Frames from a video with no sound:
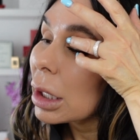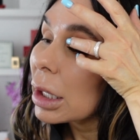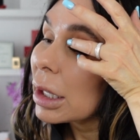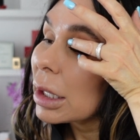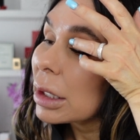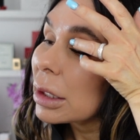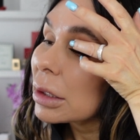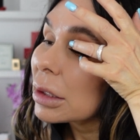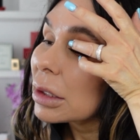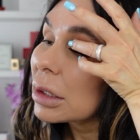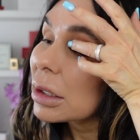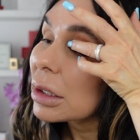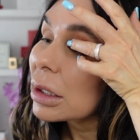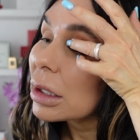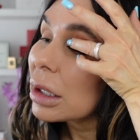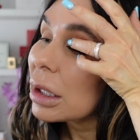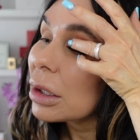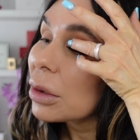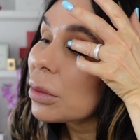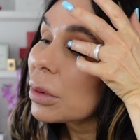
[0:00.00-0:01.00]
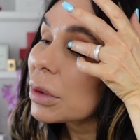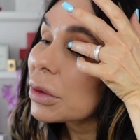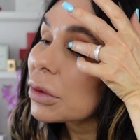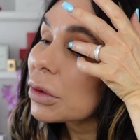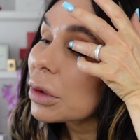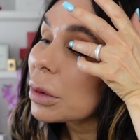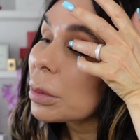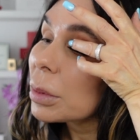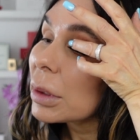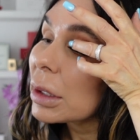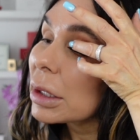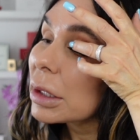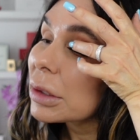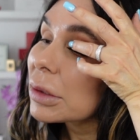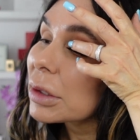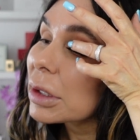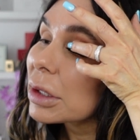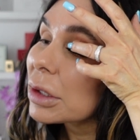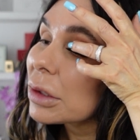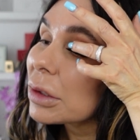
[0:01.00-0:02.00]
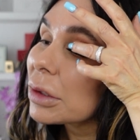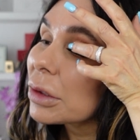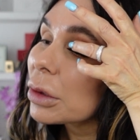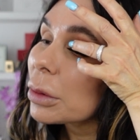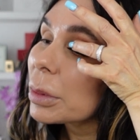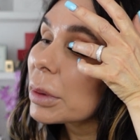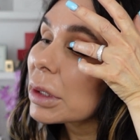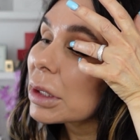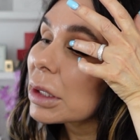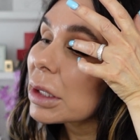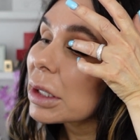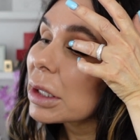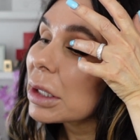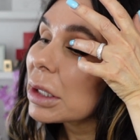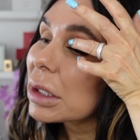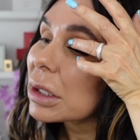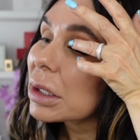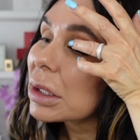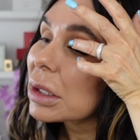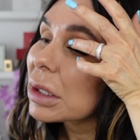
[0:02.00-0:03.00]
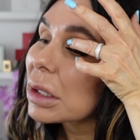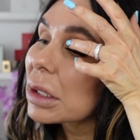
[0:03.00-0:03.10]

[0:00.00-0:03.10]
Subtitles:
And I want to apply it a little bit here.